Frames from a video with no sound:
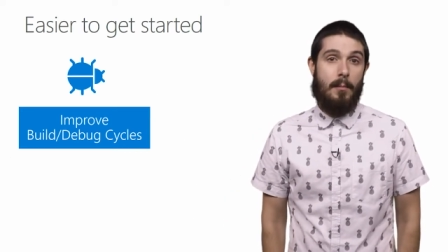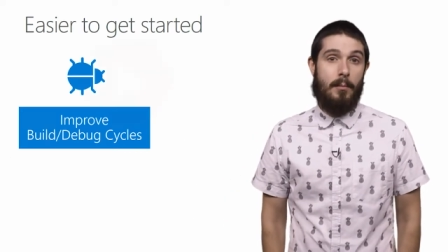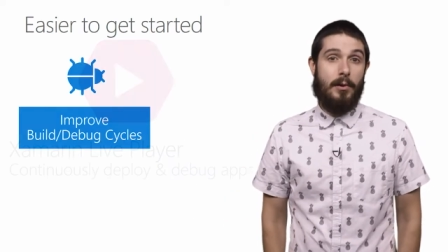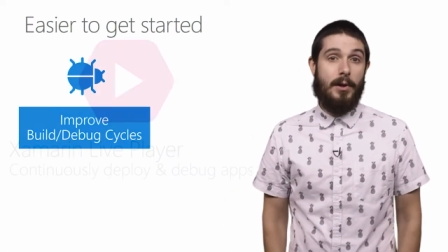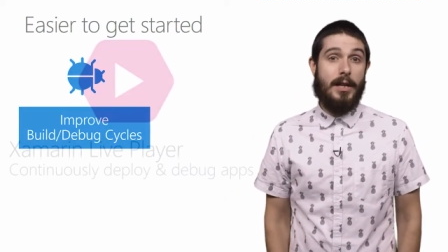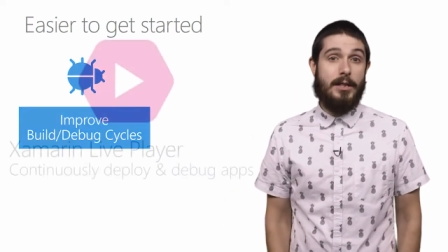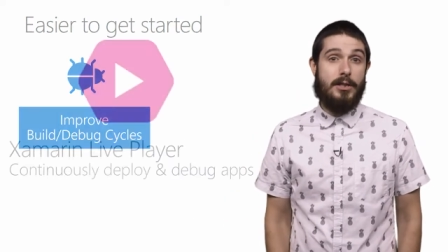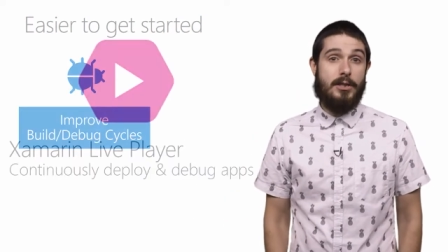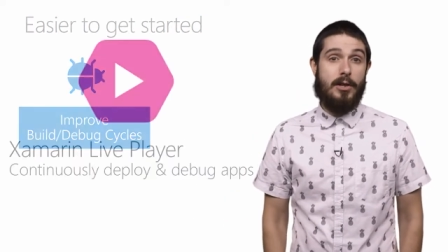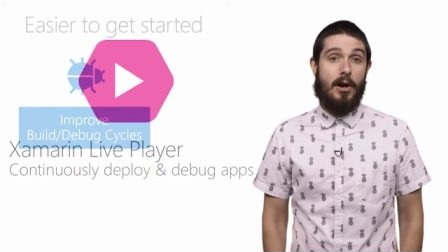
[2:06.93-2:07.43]
But
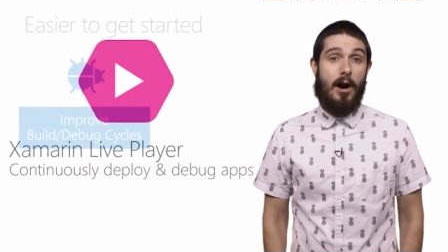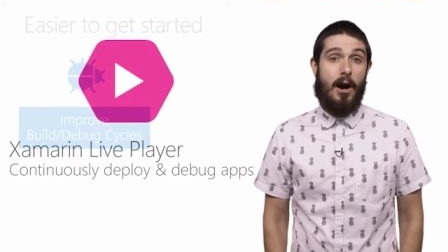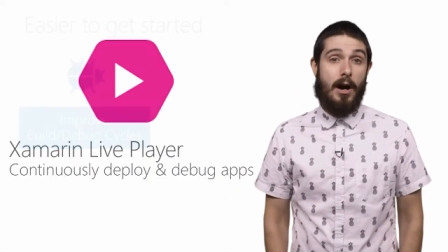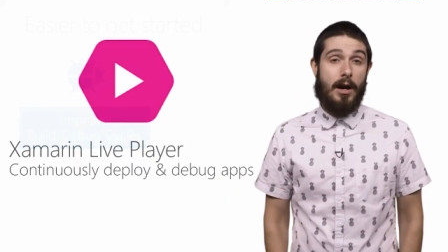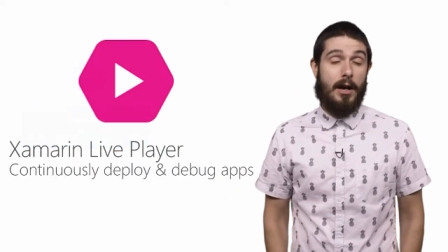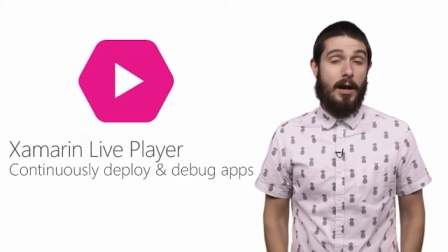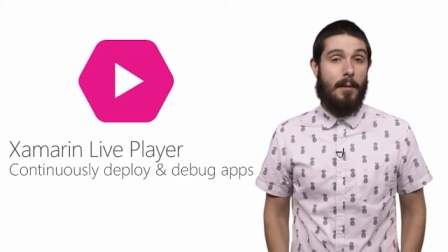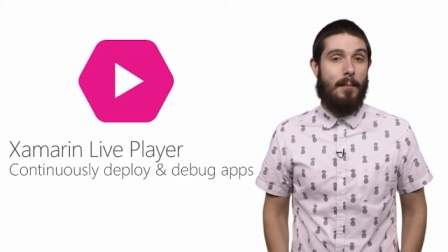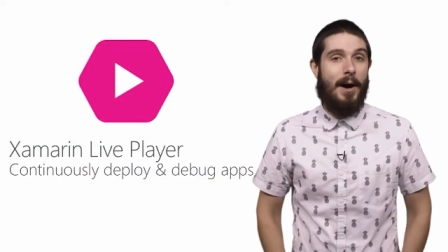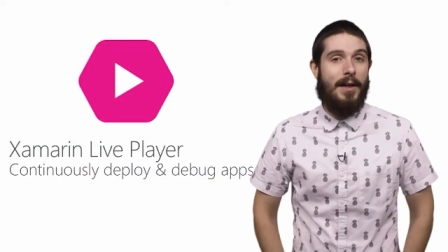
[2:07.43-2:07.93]
let's
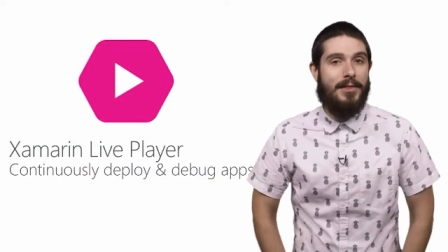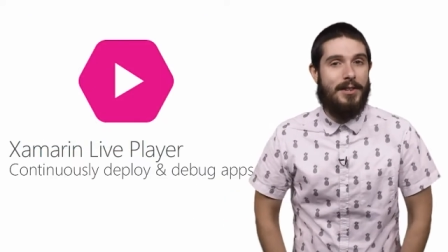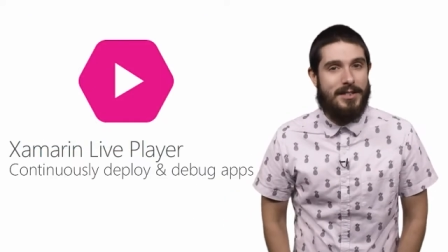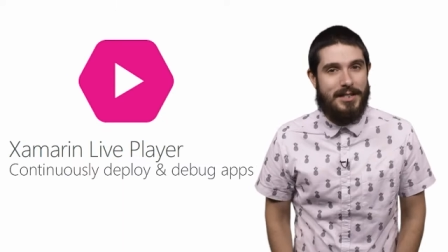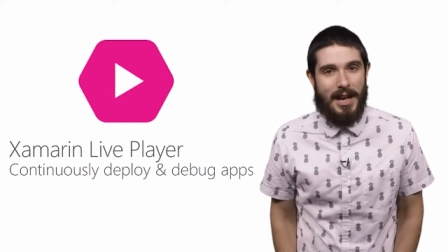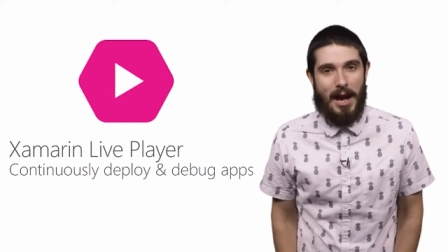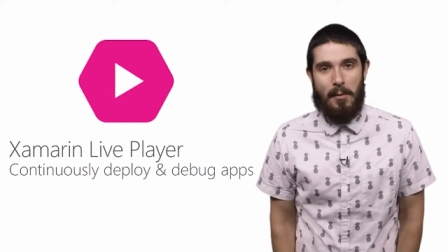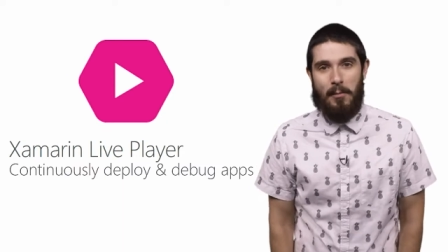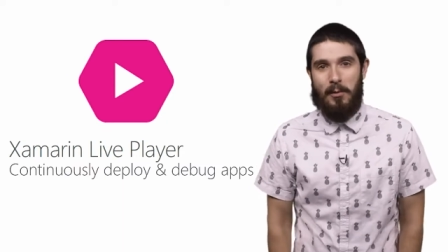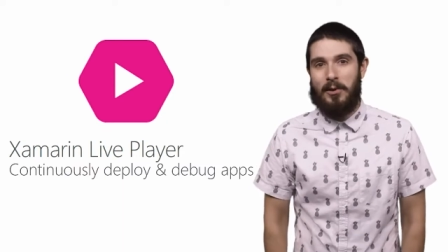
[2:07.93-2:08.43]
talk about the
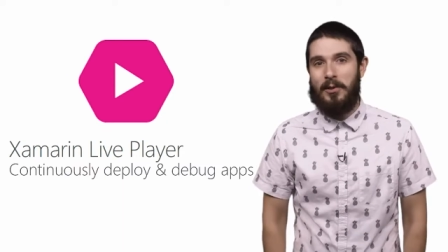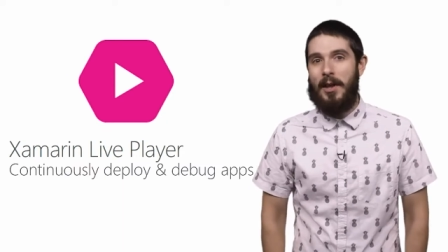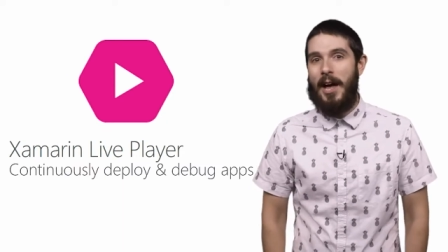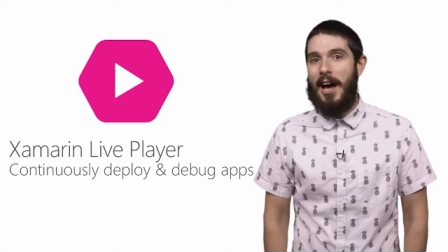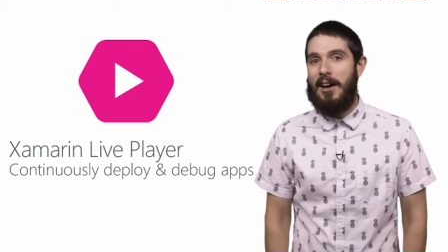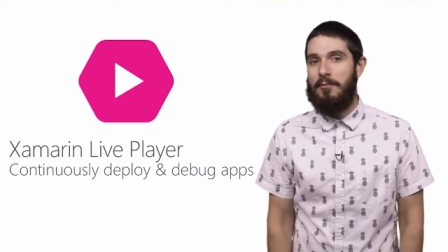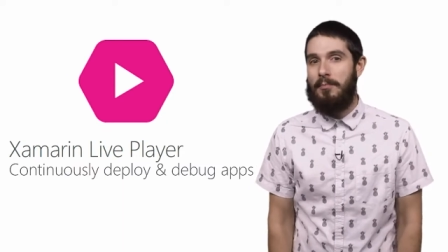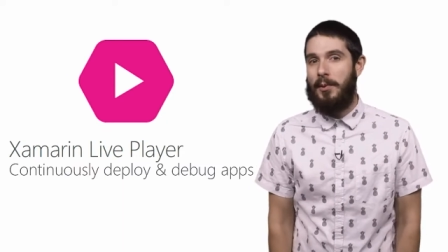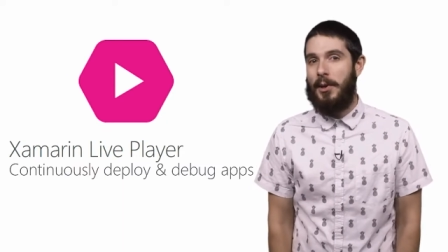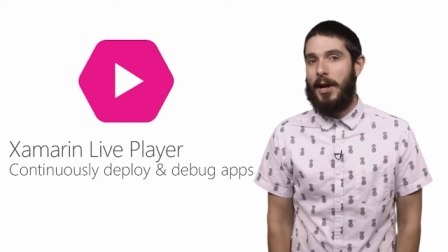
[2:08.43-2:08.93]
Xamarin
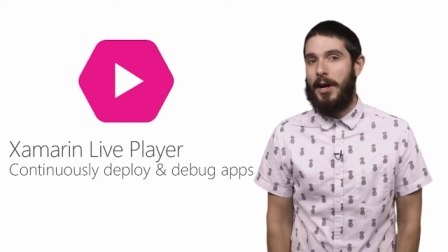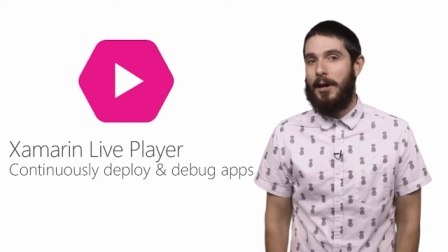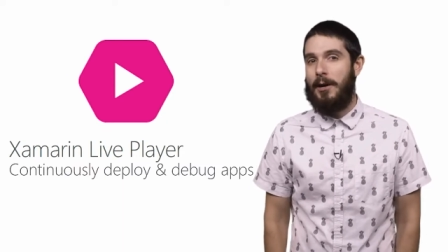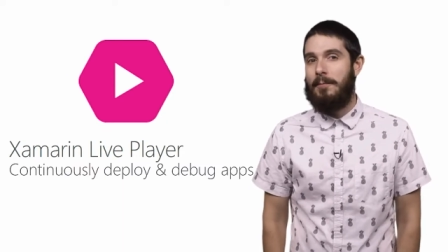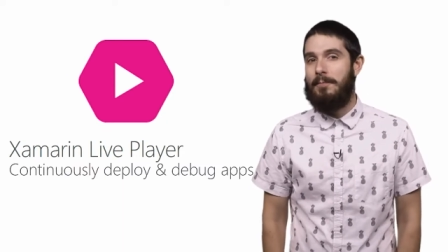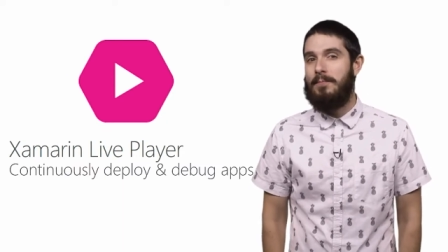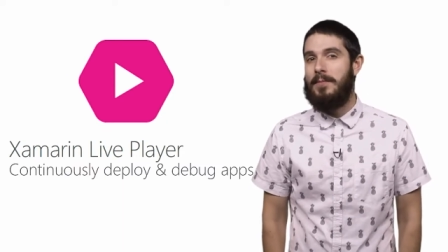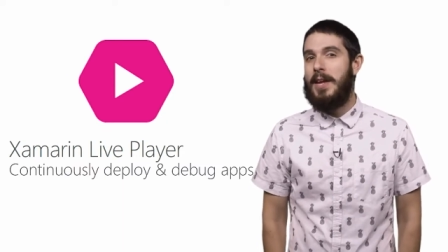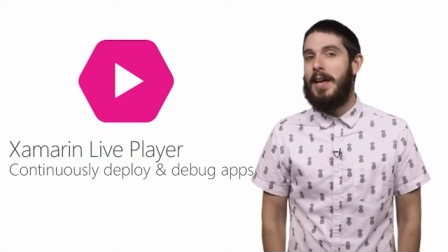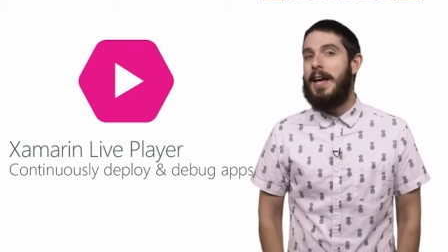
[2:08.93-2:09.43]
Live Player,